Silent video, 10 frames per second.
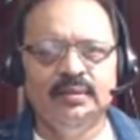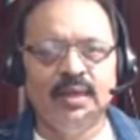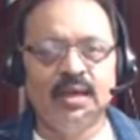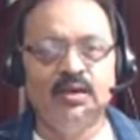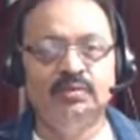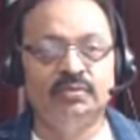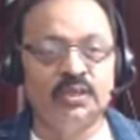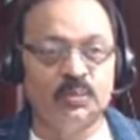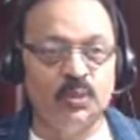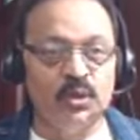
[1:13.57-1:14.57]
lack of
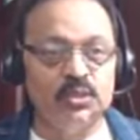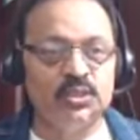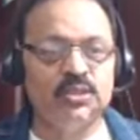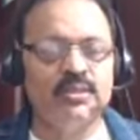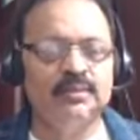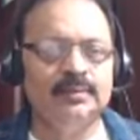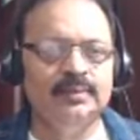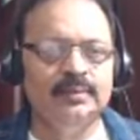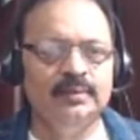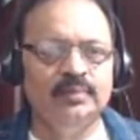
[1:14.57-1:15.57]
response
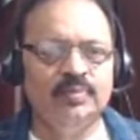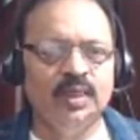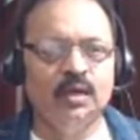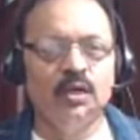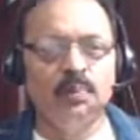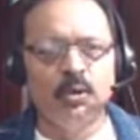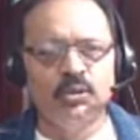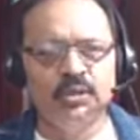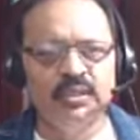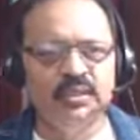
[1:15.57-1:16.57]
or
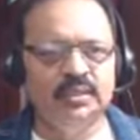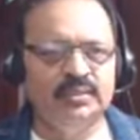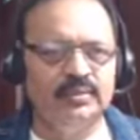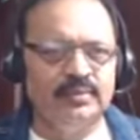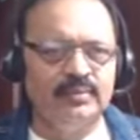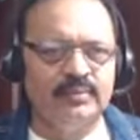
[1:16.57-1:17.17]
opportunity.